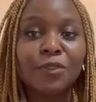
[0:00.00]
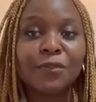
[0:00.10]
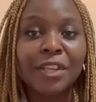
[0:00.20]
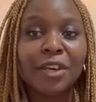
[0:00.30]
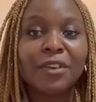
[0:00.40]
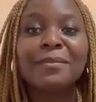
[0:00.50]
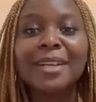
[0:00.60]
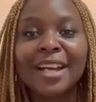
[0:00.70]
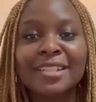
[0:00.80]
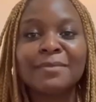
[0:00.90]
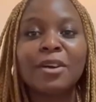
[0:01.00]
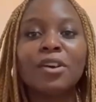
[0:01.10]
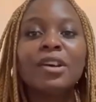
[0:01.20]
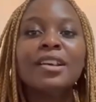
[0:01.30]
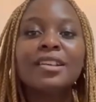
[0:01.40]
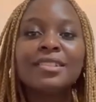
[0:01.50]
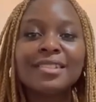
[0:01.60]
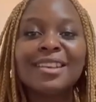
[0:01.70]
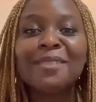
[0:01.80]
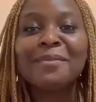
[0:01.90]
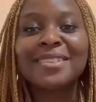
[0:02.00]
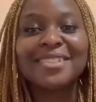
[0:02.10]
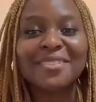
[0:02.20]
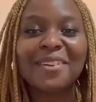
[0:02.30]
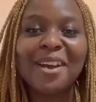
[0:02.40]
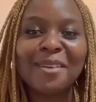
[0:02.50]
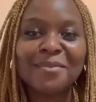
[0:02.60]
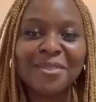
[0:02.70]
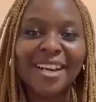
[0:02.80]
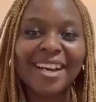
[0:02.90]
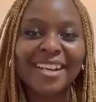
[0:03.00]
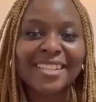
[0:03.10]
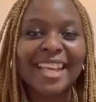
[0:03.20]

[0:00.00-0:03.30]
video. Come on guys, come on, subscribe you guys,